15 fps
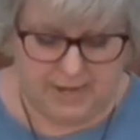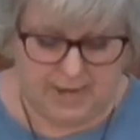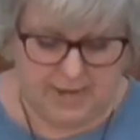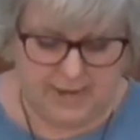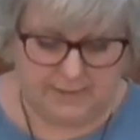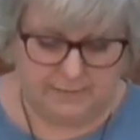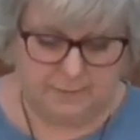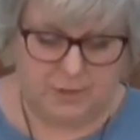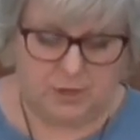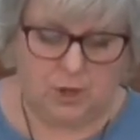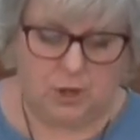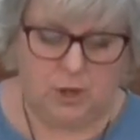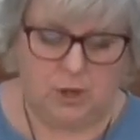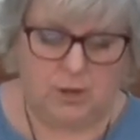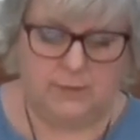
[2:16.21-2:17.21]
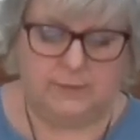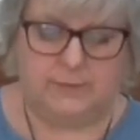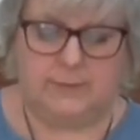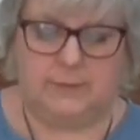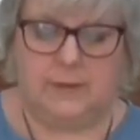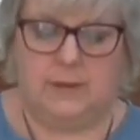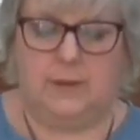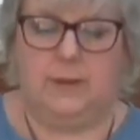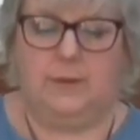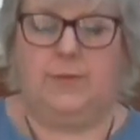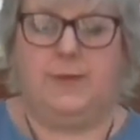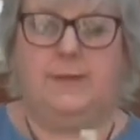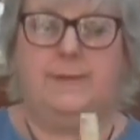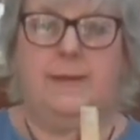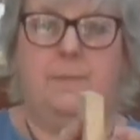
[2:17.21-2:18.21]
is, because
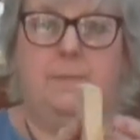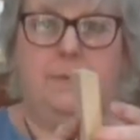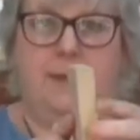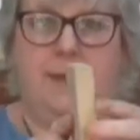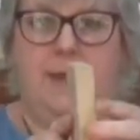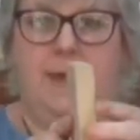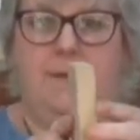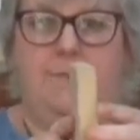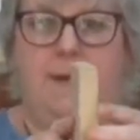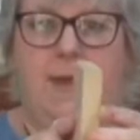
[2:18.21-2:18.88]
this MDF